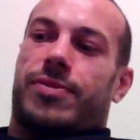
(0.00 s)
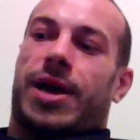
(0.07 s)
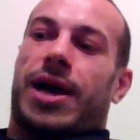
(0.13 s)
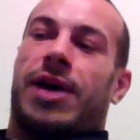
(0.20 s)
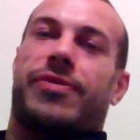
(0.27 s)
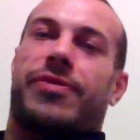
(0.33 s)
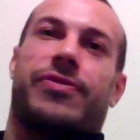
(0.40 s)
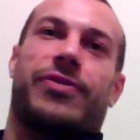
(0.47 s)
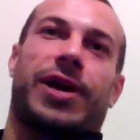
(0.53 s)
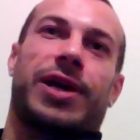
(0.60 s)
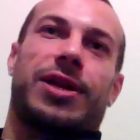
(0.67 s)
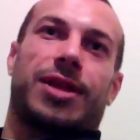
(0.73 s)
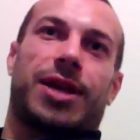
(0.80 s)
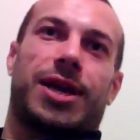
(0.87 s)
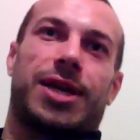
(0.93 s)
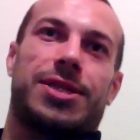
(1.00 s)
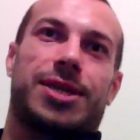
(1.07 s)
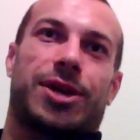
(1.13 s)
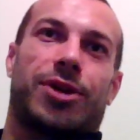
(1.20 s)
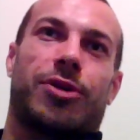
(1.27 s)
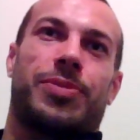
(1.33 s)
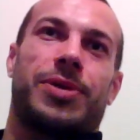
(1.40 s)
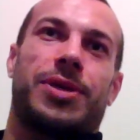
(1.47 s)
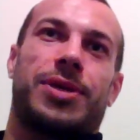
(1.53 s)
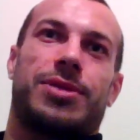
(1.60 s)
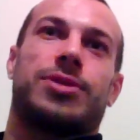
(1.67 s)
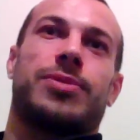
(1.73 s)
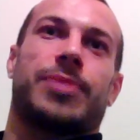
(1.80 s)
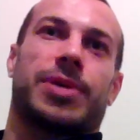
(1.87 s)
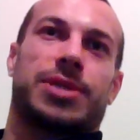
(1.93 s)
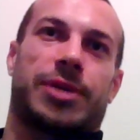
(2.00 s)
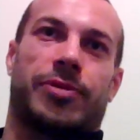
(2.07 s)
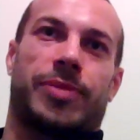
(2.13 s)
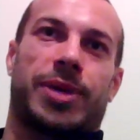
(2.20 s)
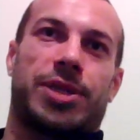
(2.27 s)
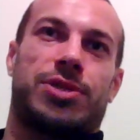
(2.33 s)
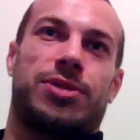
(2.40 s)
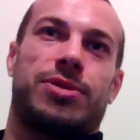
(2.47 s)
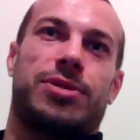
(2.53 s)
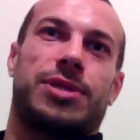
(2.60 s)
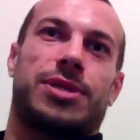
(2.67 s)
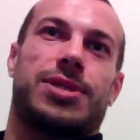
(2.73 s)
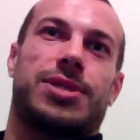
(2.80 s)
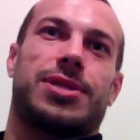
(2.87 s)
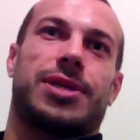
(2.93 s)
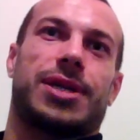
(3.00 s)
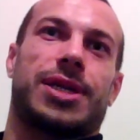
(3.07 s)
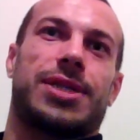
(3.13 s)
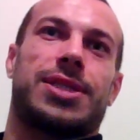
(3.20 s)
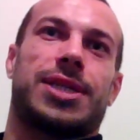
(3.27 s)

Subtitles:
half finalized copy to some of my students, and I